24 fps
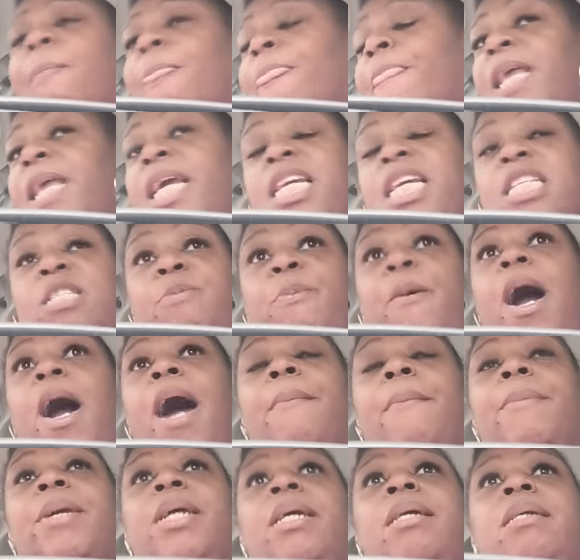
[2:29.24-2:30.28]
he's
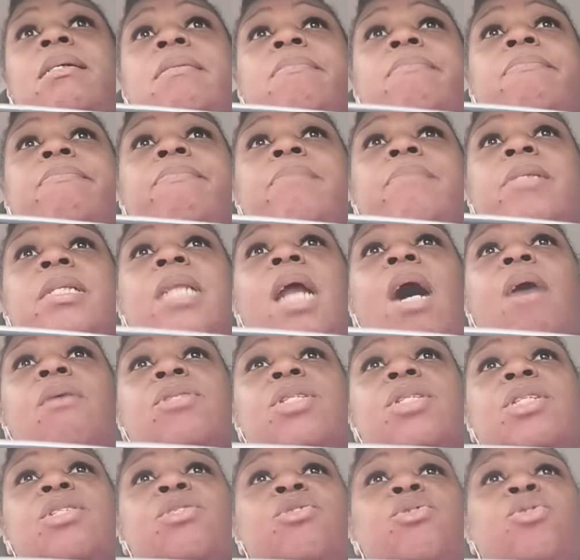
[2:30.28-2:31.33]
probably lost
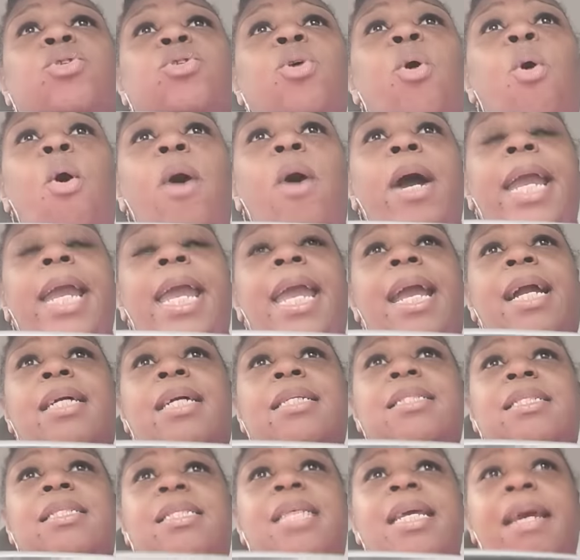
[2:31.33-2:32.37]
his joy and
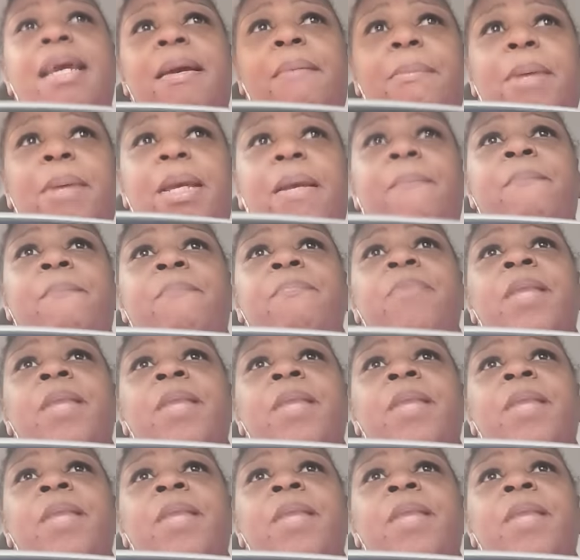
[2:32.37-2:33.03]
contentment